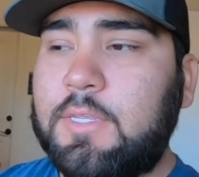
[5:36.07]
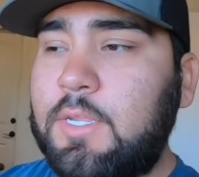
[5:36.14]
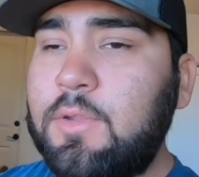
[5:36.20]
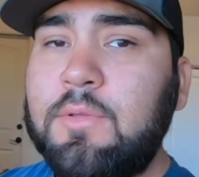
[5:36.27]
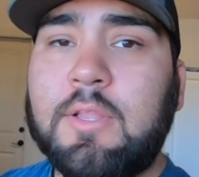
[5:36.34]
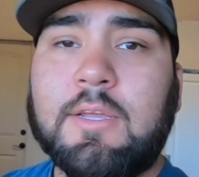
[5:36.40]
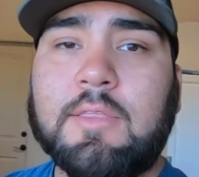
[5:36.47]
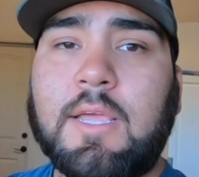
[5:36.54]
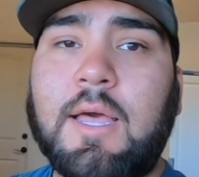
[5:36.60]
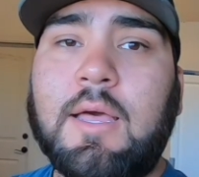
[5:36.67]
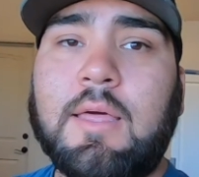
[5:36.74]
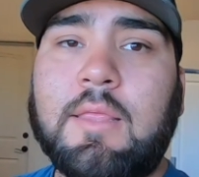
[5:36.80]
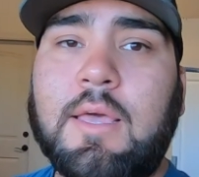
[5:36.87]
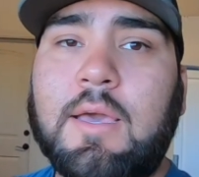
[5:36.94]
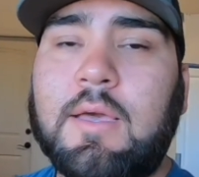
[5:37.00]
I do like
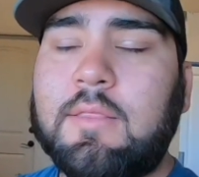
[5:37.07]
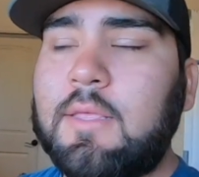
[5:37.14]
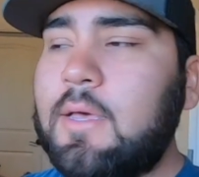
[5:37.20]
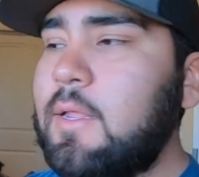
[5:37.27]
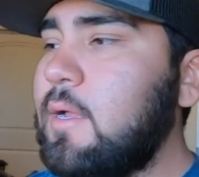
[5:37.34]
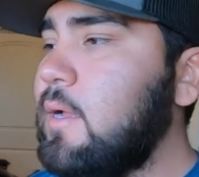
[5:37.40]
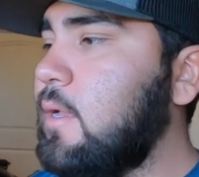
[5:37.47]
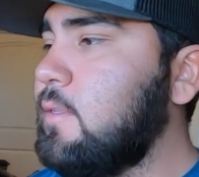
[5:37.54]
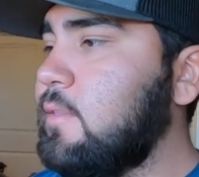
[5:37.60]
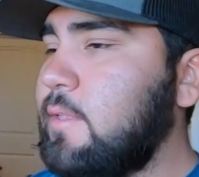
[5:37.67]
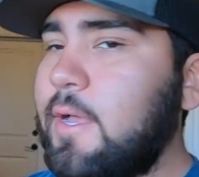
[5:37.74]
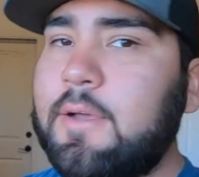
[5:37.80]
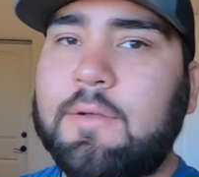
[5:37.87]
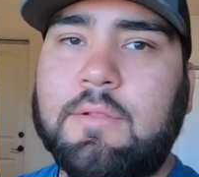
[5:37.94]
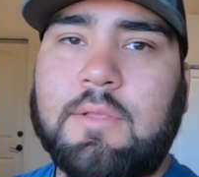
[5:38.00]
that
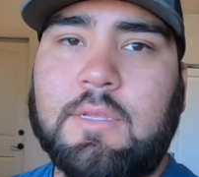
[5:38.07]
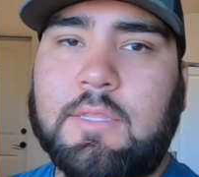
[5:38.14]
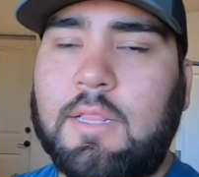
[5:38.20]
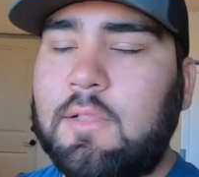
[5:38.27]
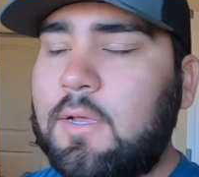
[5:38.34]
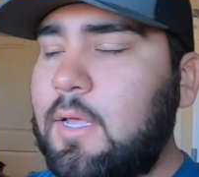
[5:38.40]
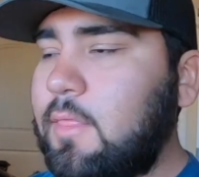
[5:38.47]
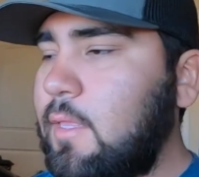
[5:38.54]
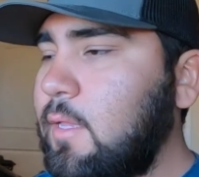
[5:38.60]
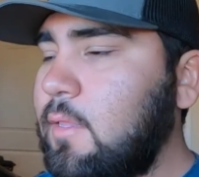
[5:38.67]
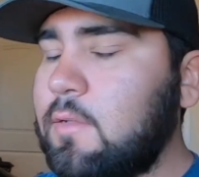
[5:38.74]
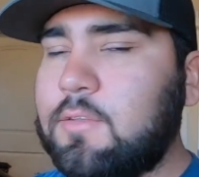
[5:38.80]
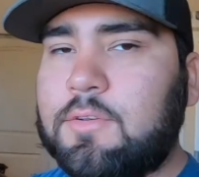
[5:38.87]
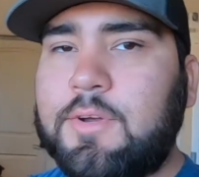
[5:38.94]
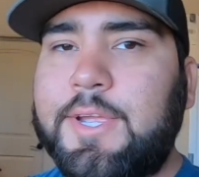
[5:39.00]
style. I think it
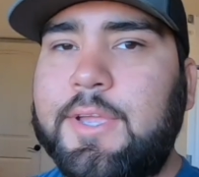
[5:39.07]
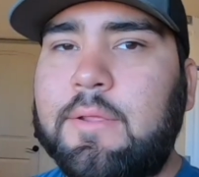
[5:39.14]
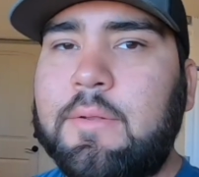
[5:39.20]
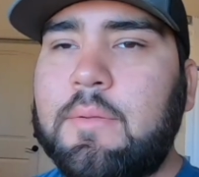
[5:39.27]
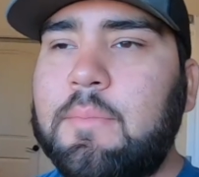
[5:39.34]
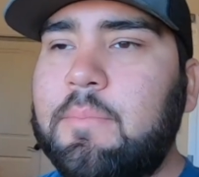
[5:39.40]
looks great.